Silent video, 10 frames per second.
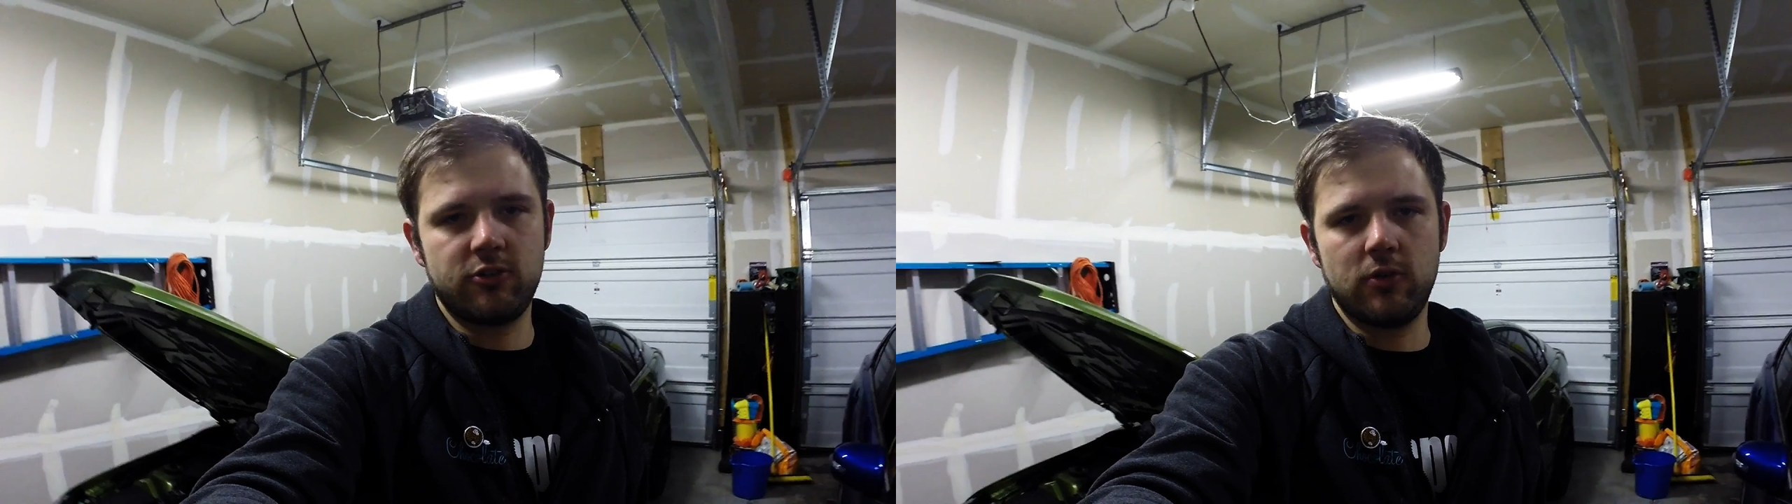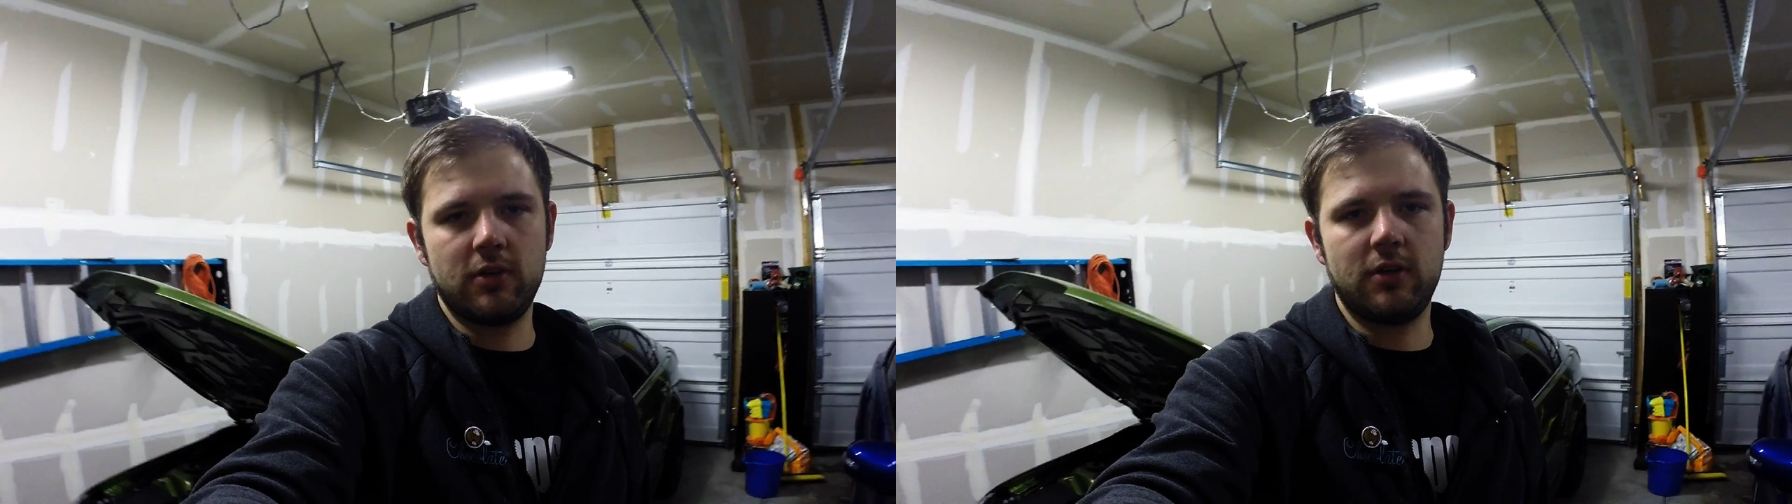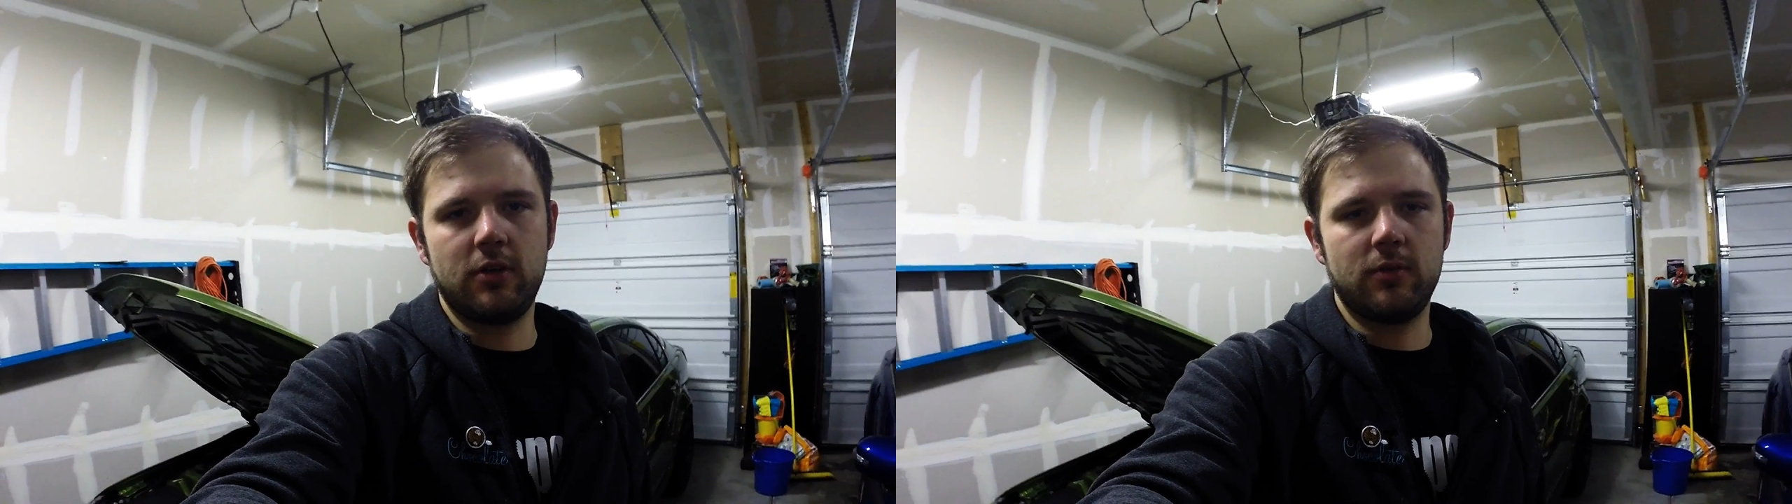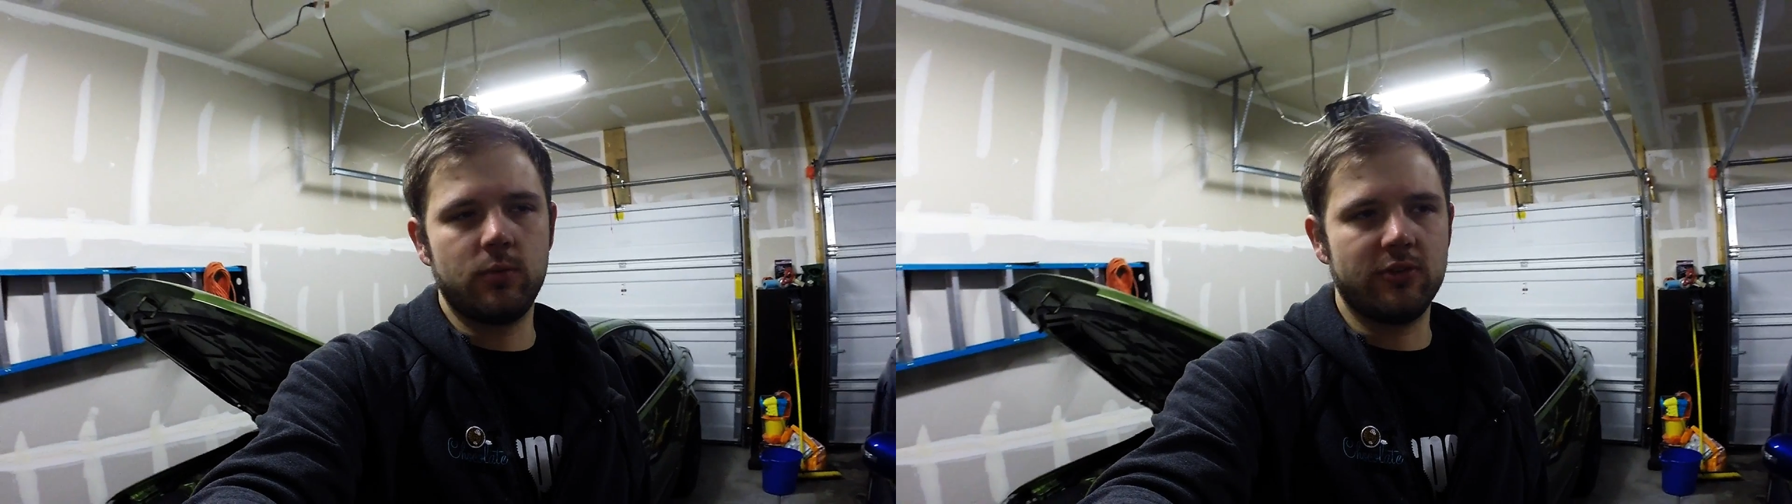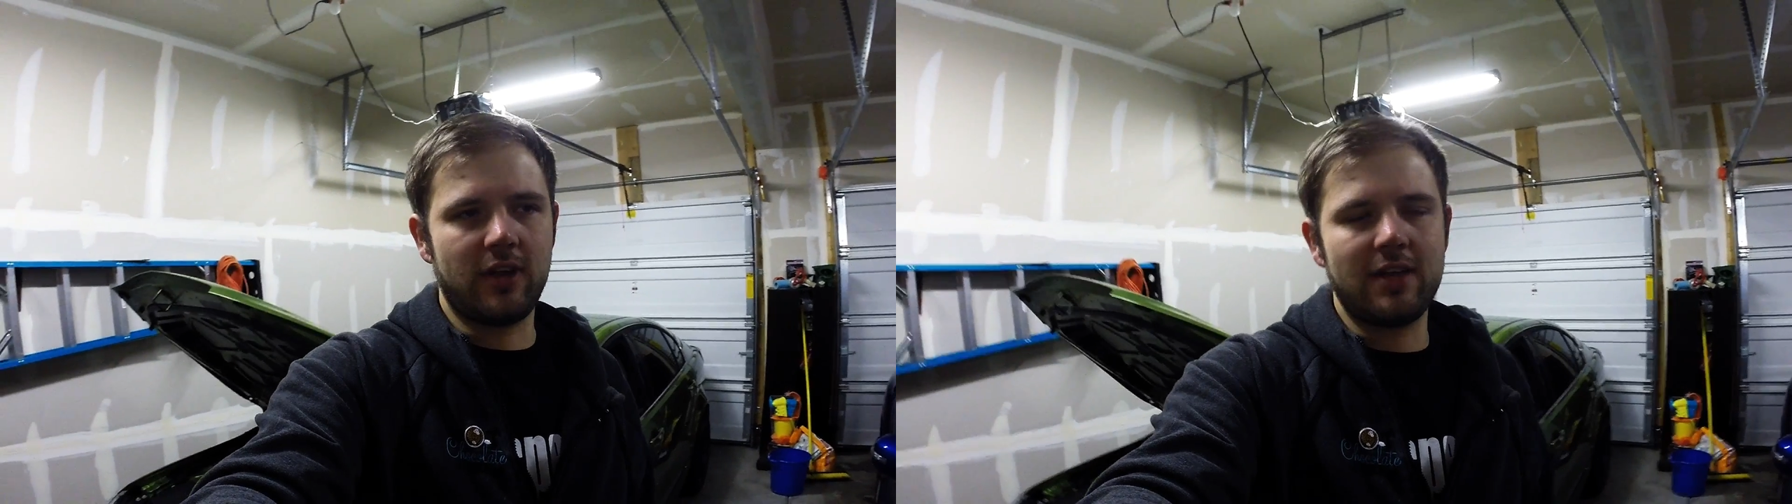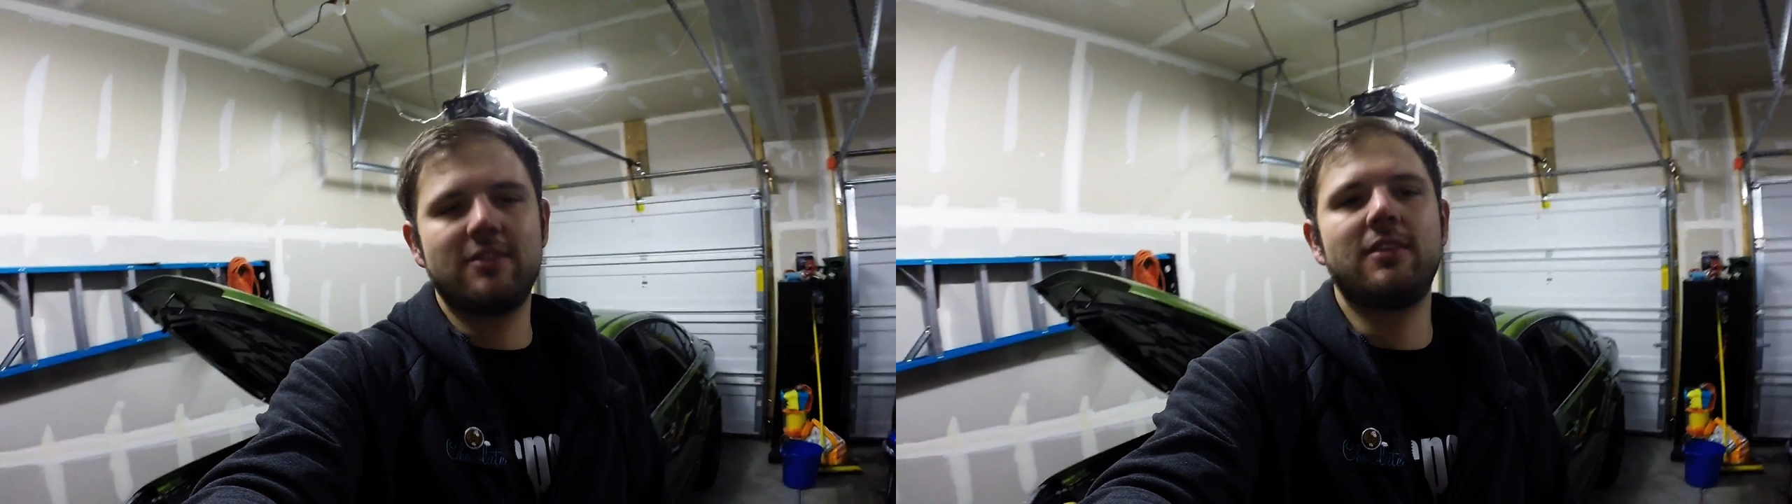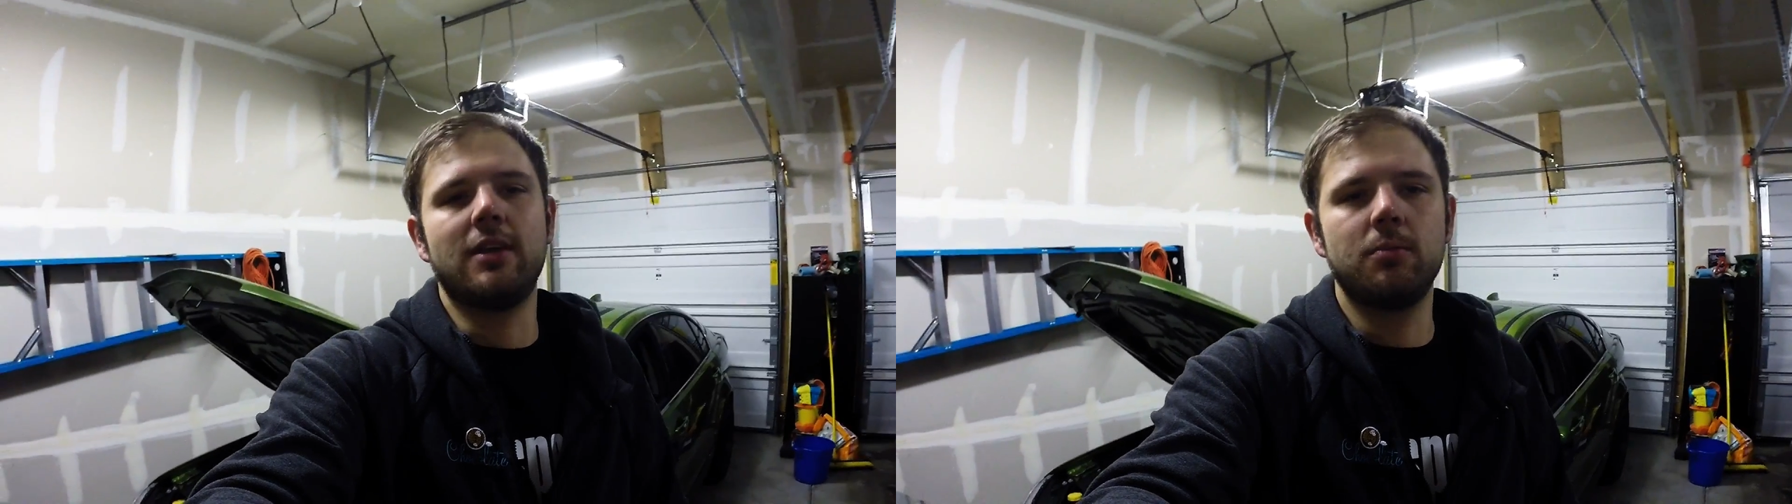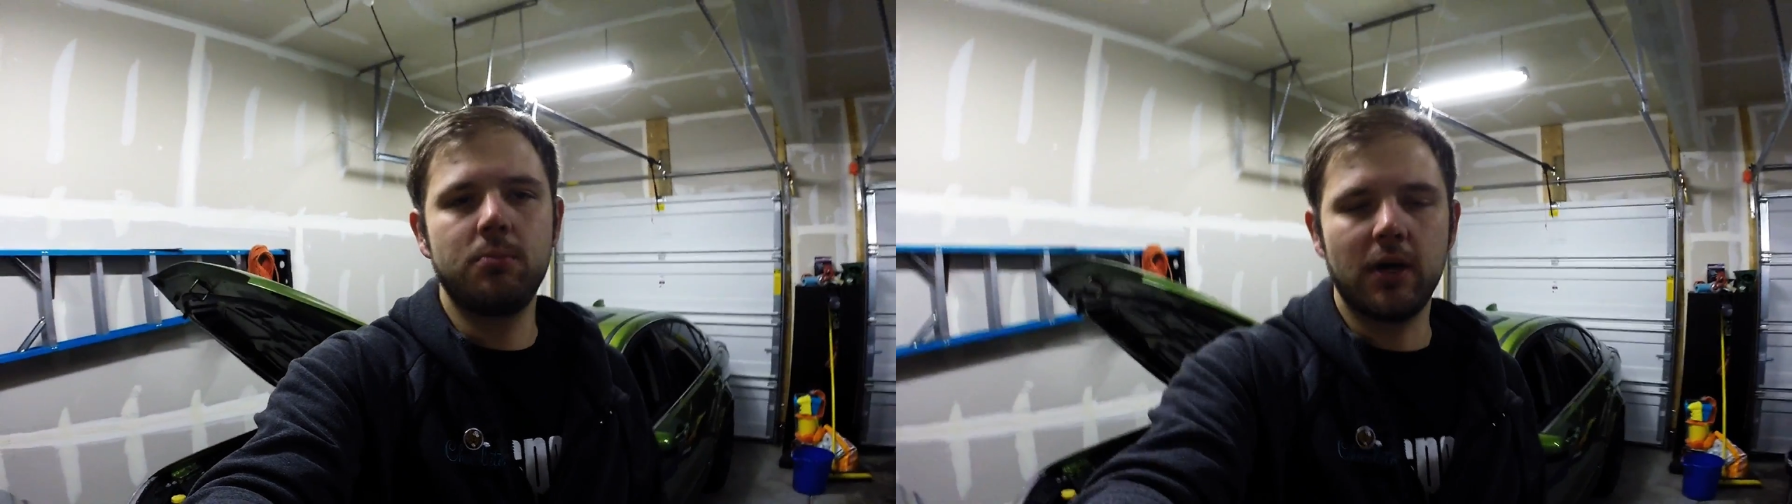so it was an instant.